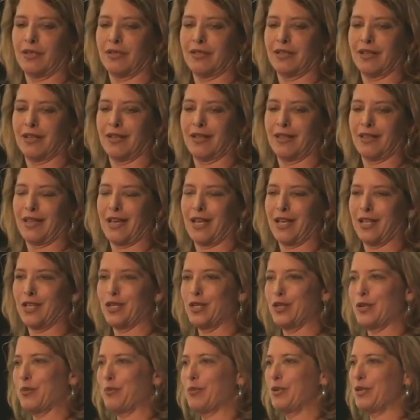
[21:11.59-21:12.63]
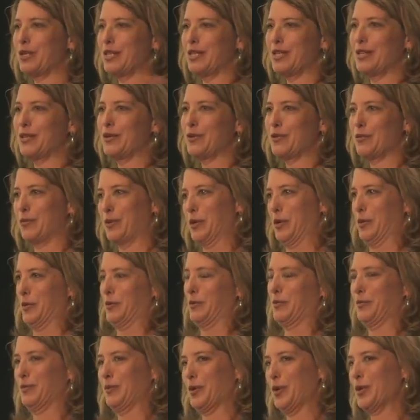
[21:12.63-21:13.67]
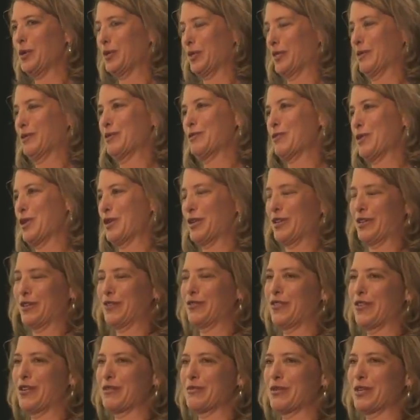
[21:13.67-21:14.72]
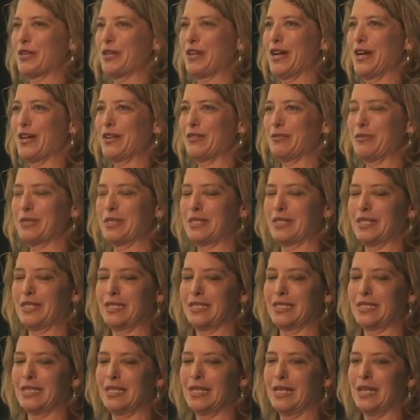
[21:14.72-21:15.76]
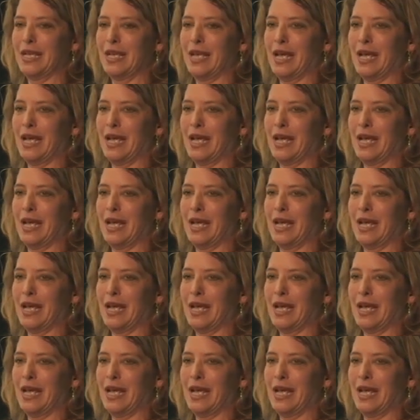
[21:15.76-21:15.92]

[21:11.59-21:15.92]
saying like, putting the wholesome American farmer out of business.